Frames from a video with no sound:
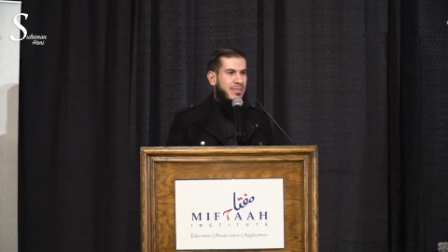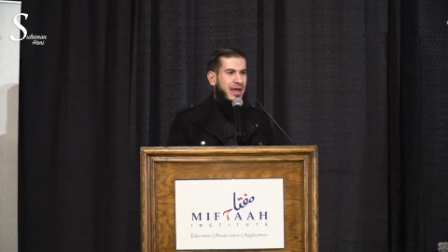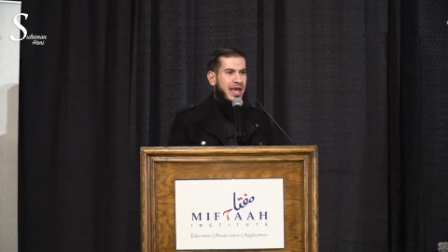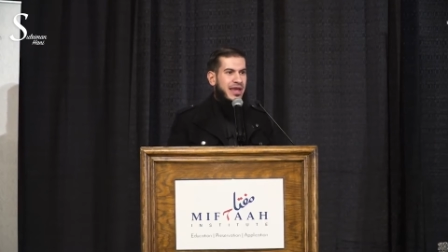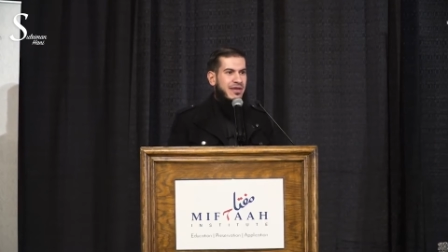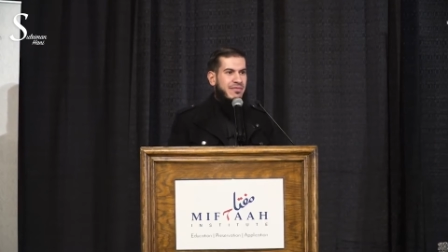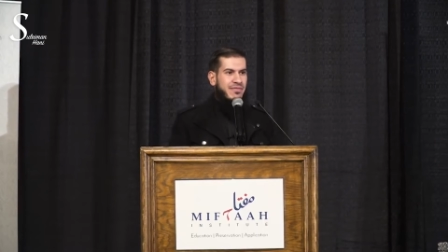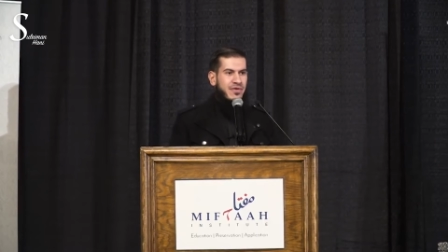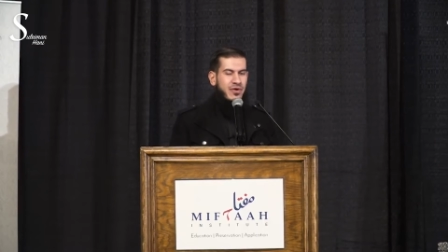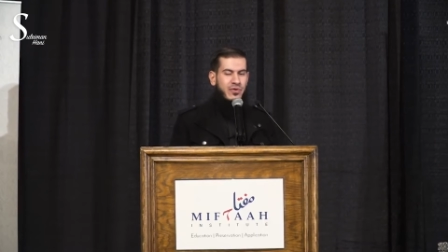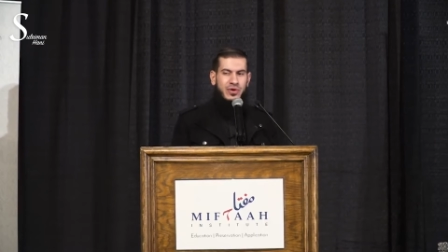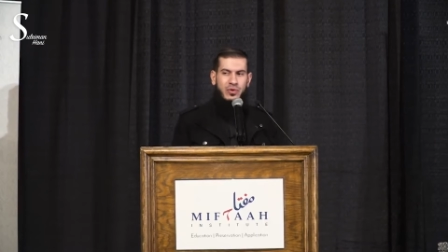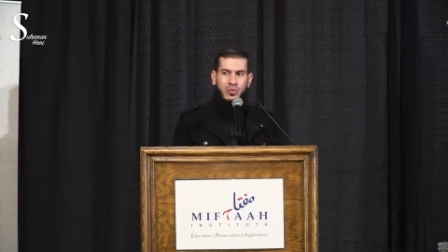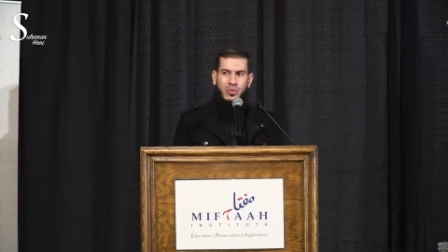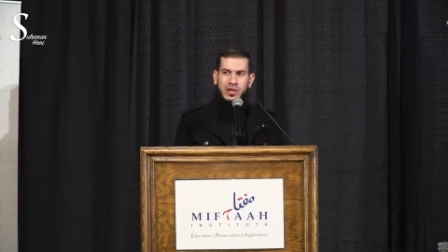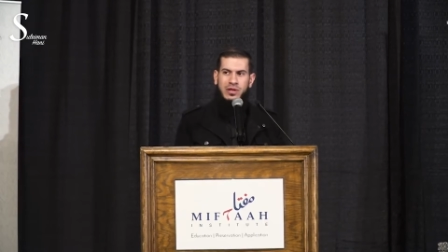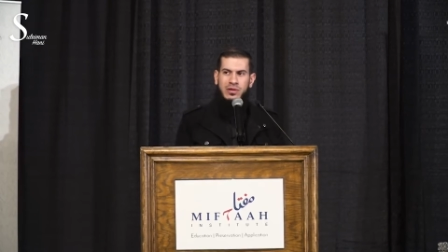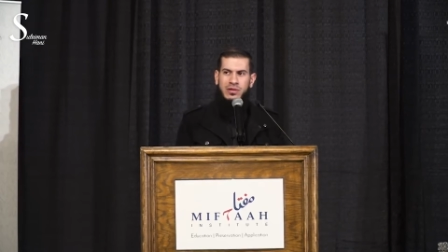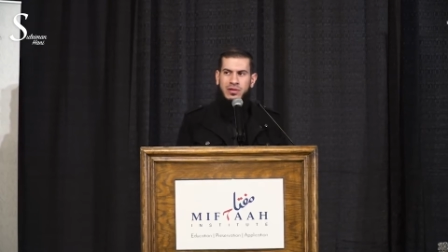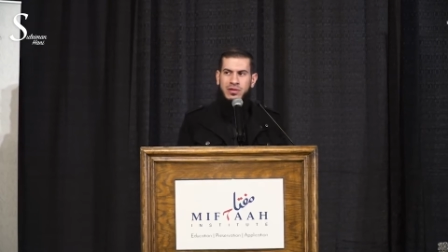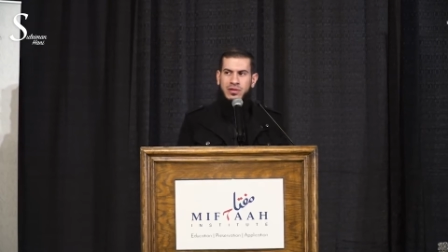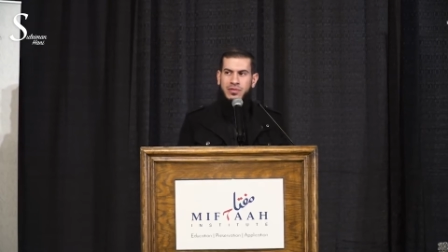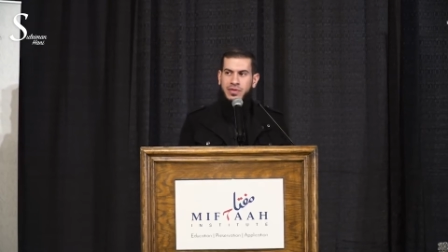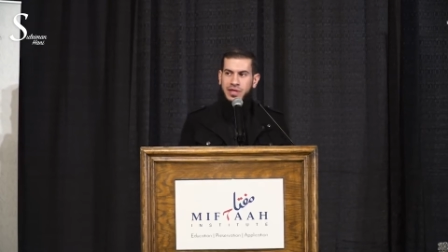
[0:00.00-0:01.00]
man very
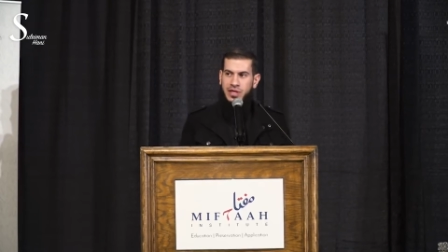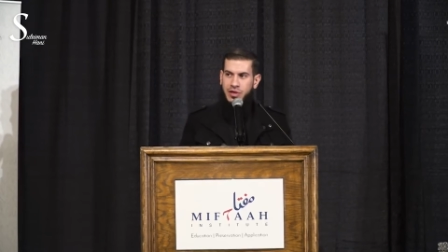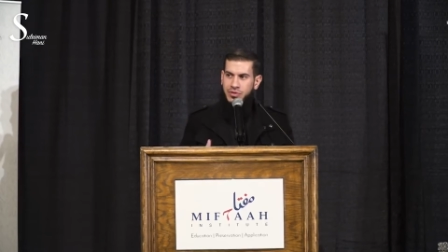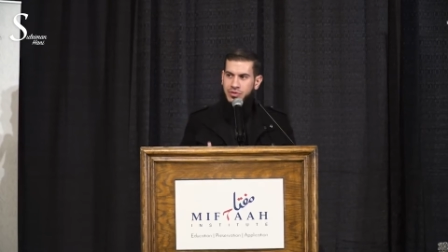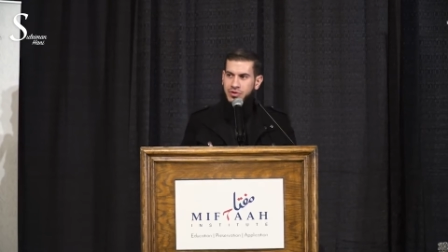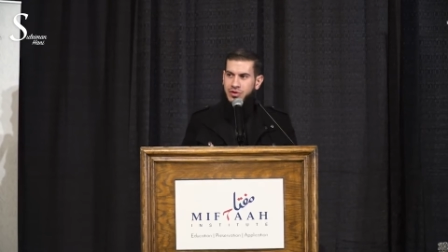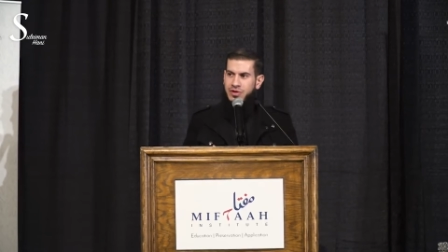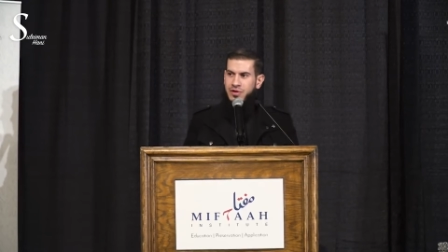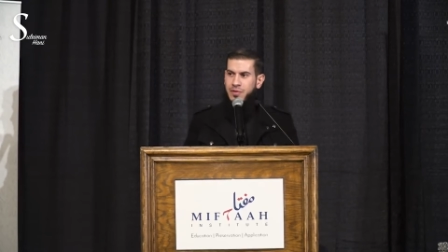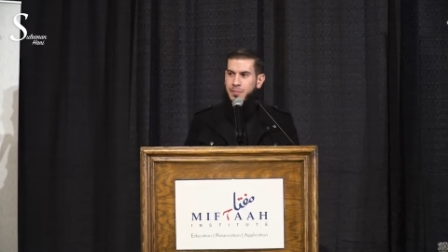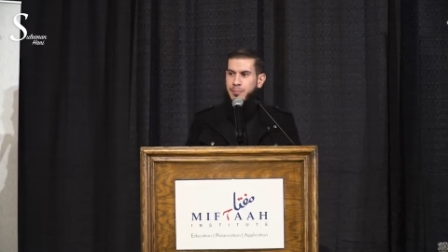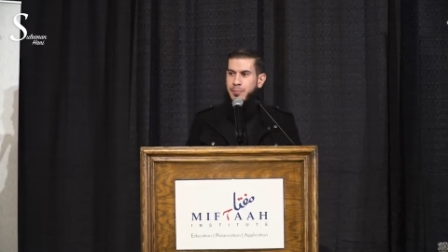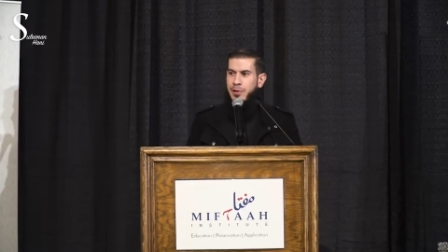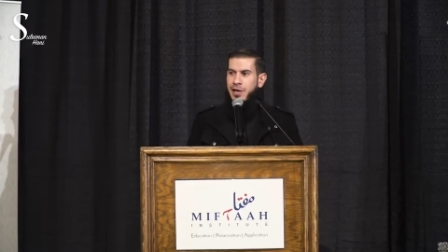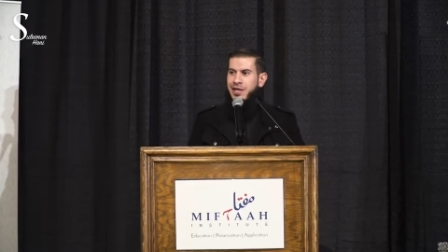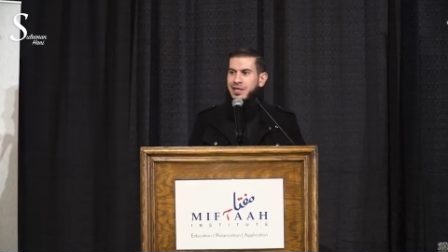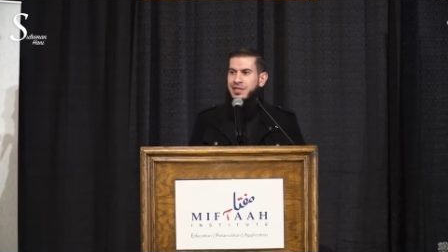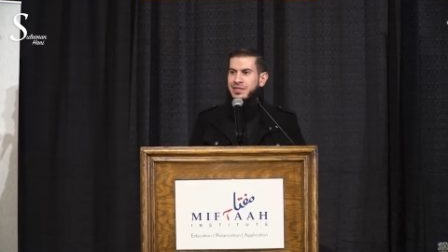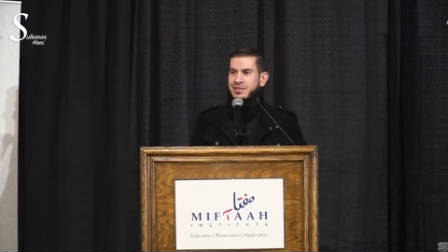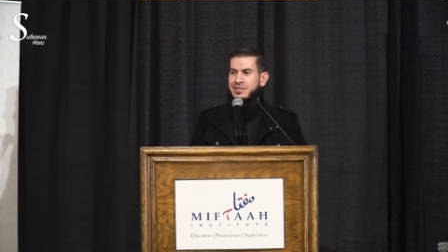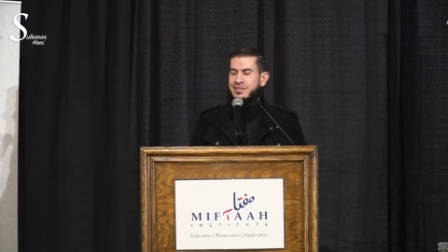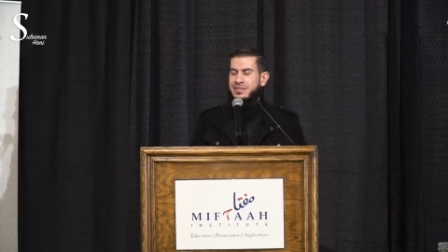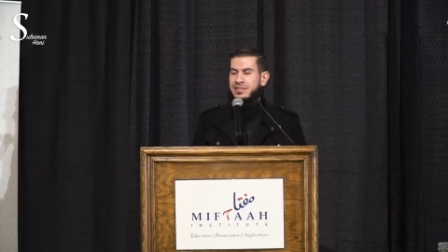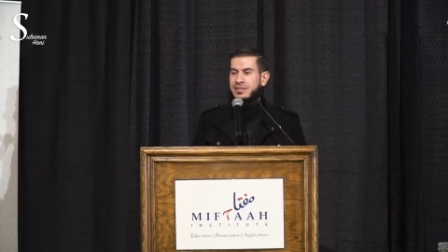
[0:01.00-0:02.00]
well, the other
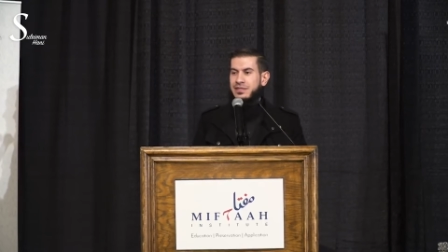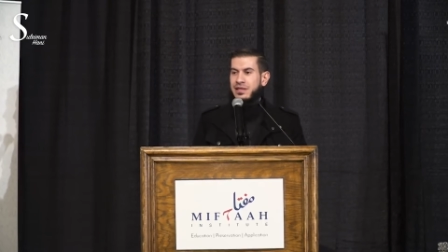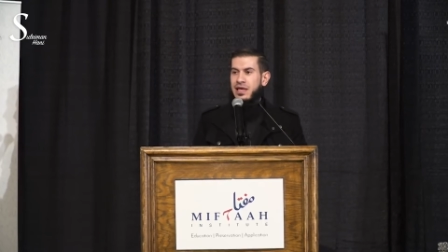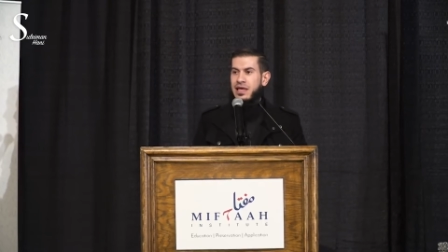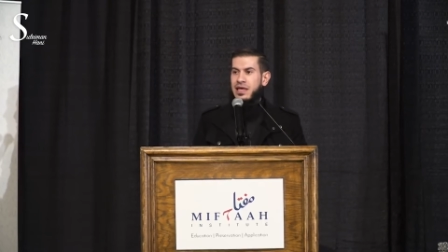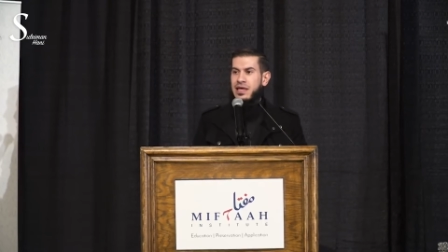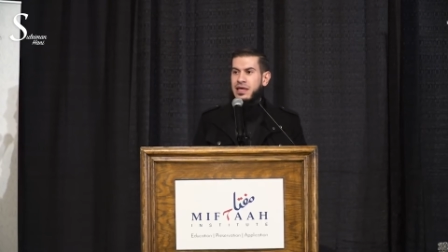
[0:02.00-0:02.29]
companions.